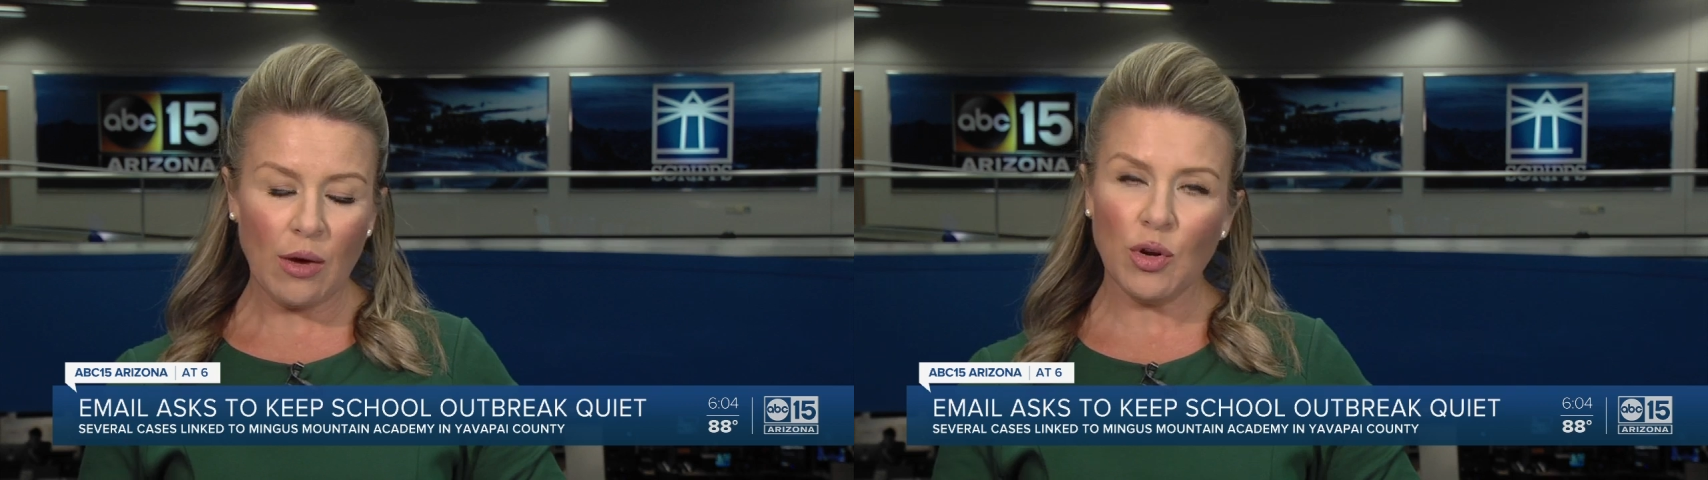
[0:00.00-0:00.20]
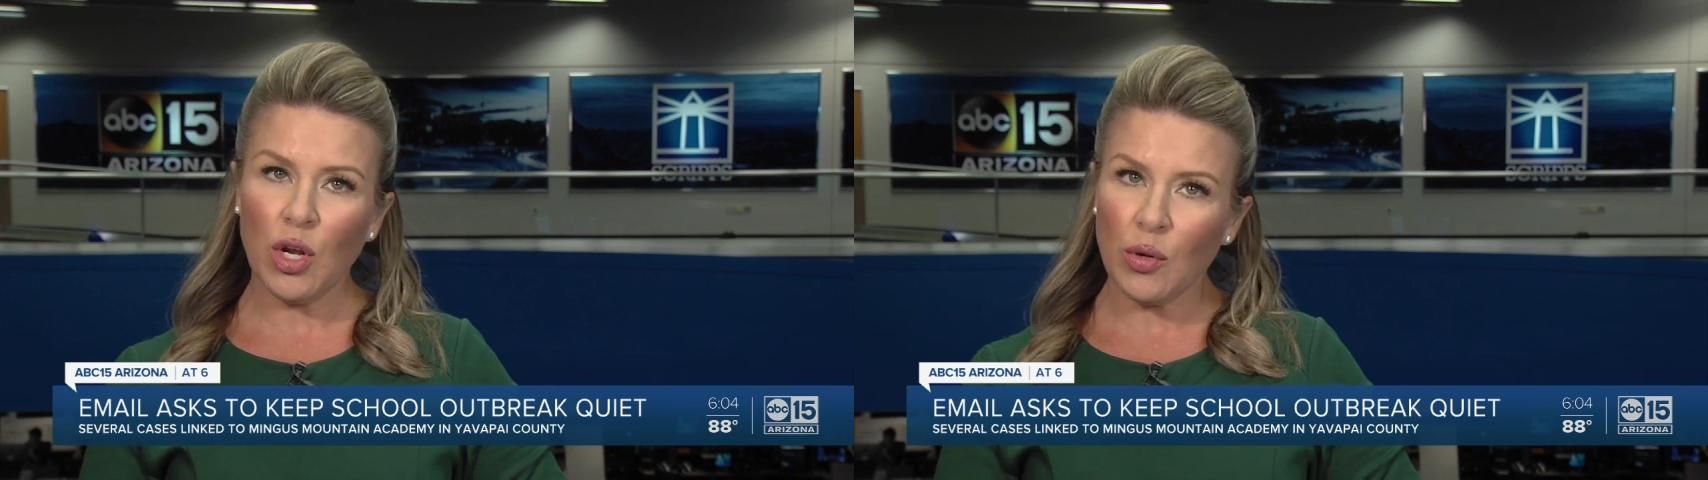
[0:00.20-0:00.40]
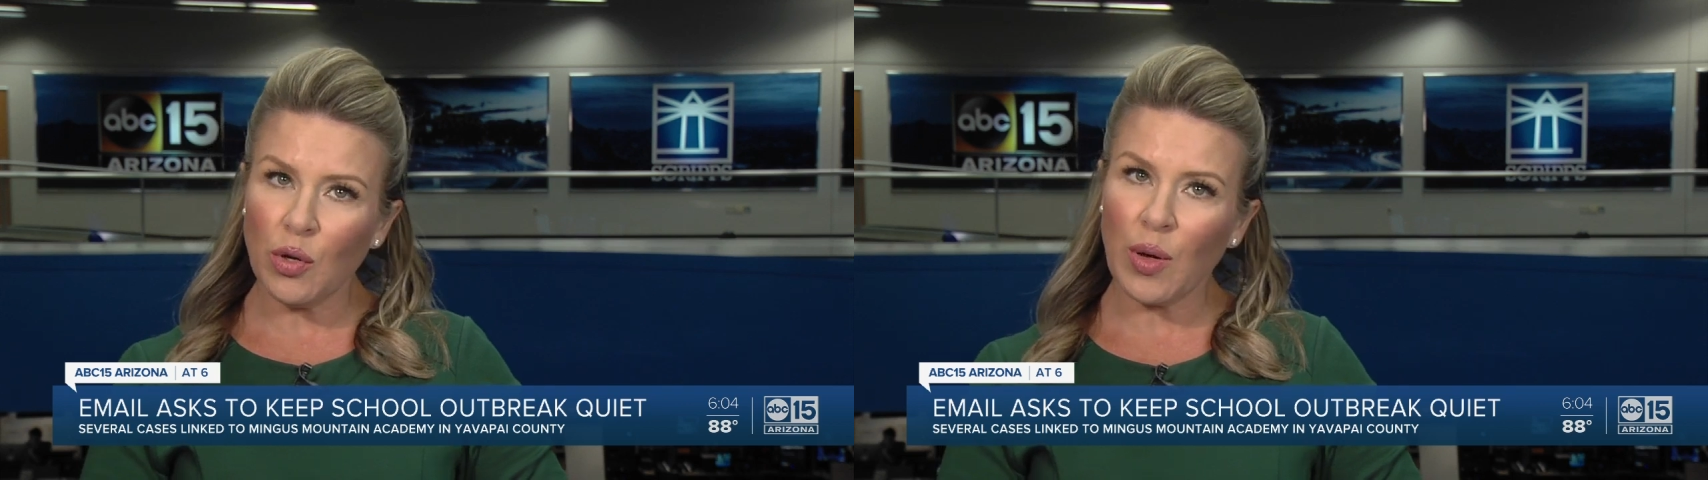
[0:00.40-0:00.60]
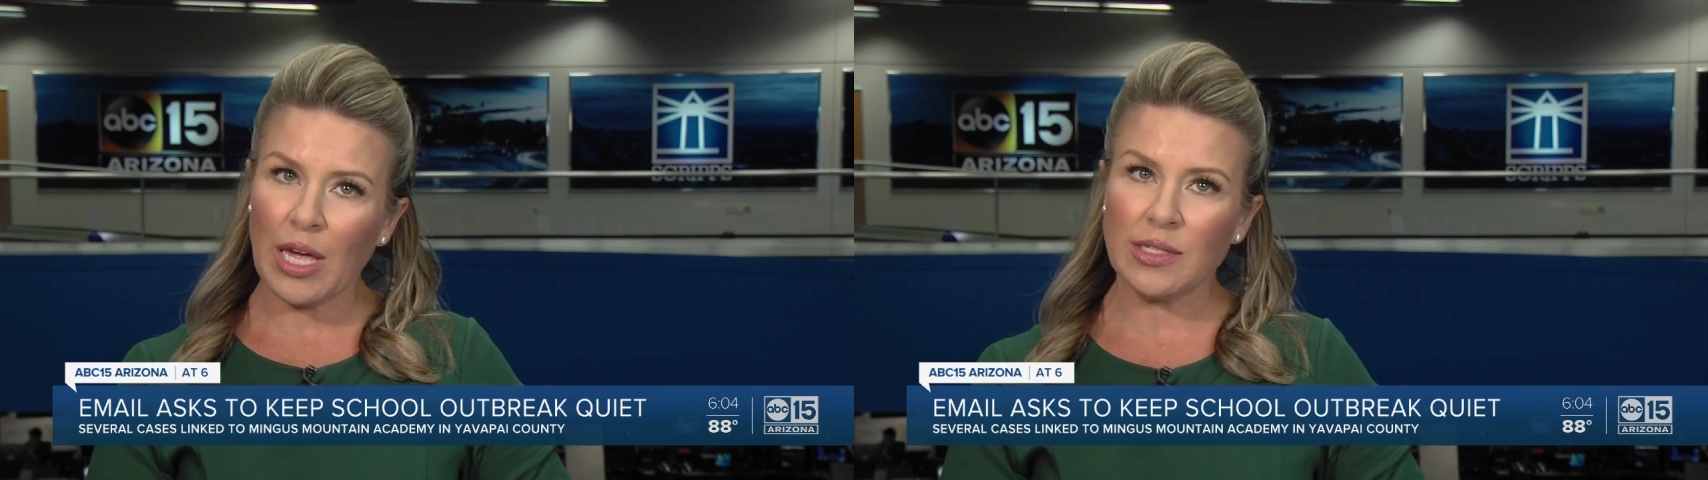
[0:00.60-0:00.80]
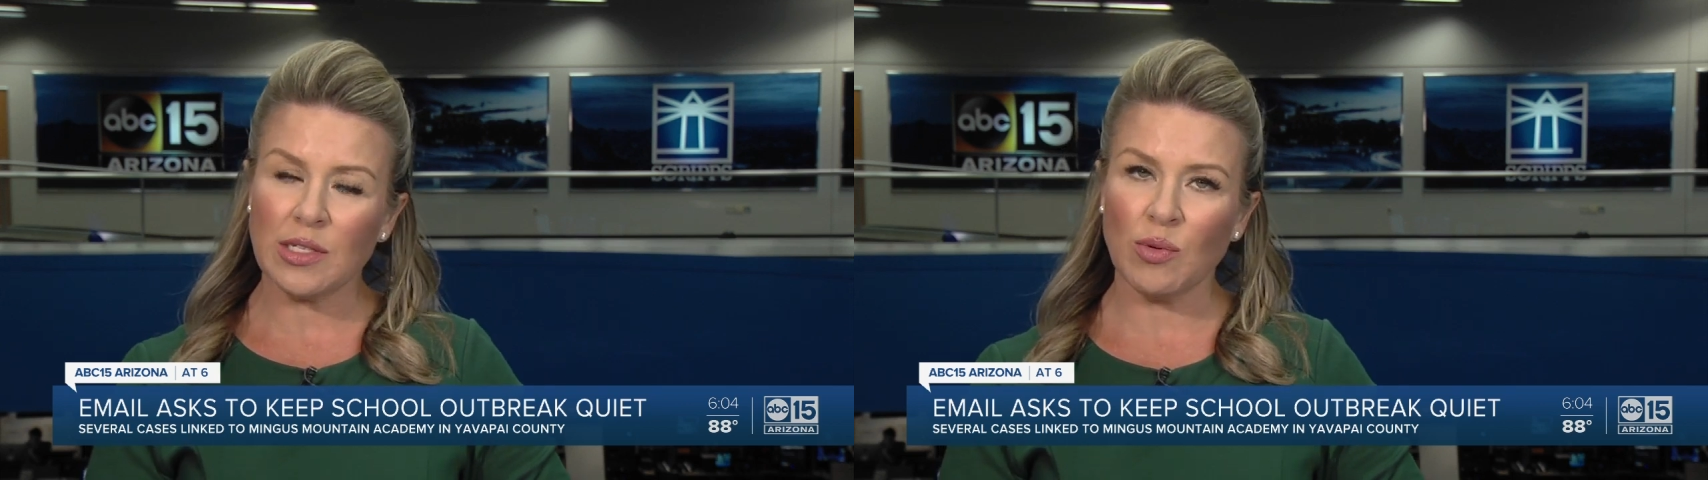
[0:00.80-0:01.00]
Now, no new
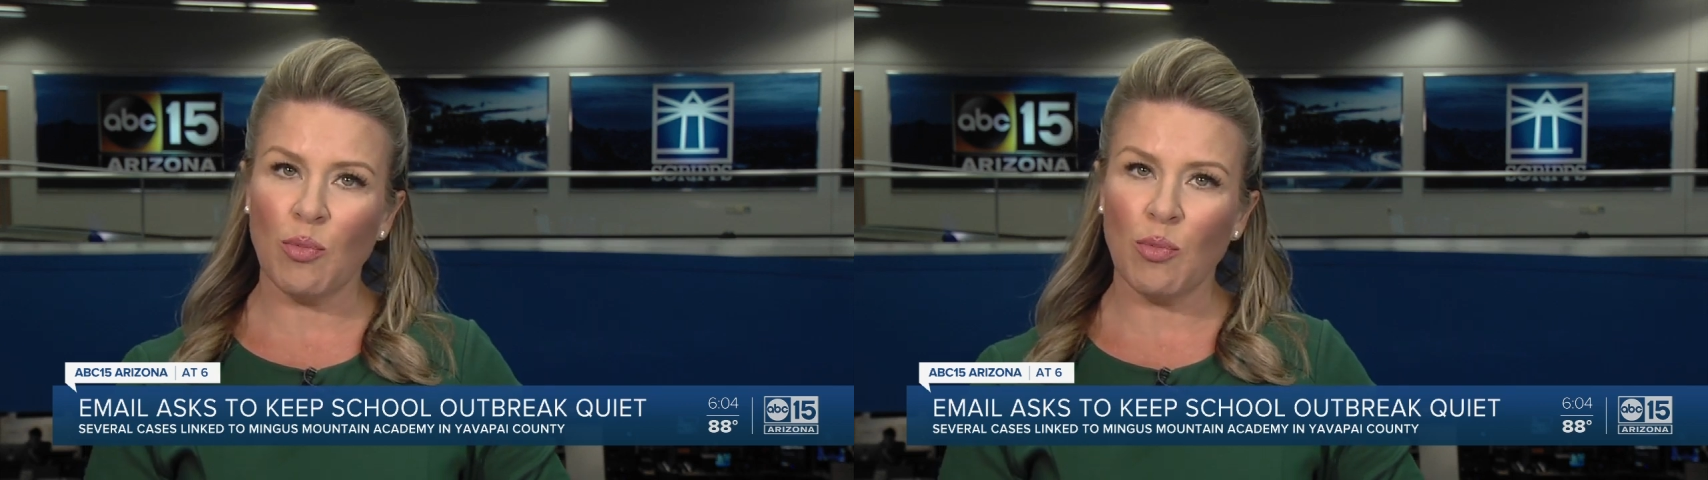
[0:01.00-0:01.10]
cases